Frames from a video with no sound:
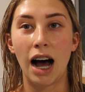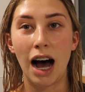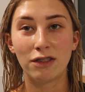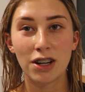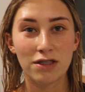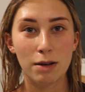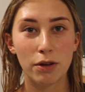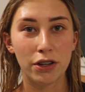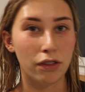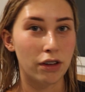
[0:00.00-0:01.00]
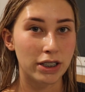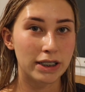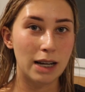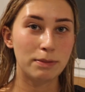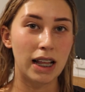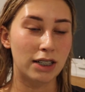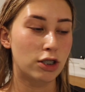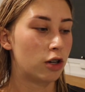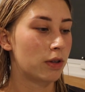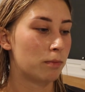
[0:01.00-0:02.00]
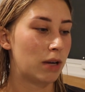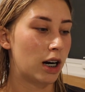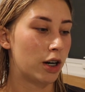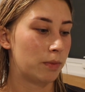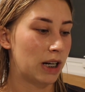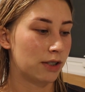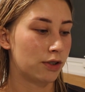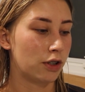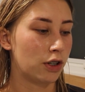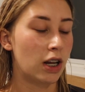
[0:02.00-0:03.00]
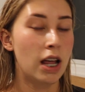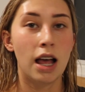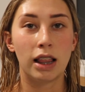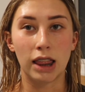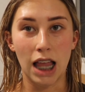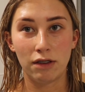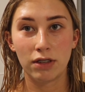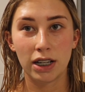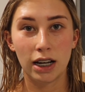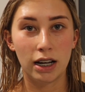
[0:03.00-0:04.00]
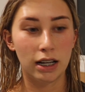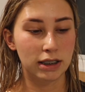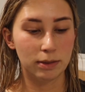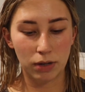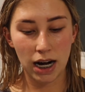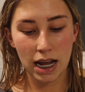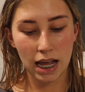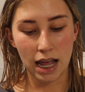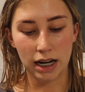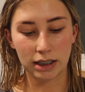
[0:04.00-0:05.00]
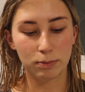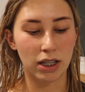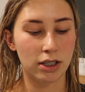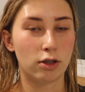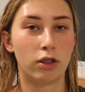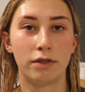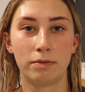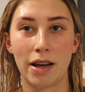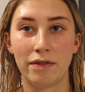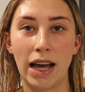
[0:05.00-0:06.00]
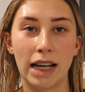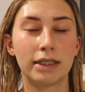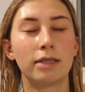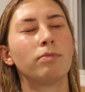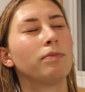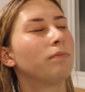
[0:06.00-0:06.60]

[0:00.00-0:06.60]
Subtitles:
After I've done both of those steps, I like to go in with the Mario Badescu lavender spray, and I spray this all over my face.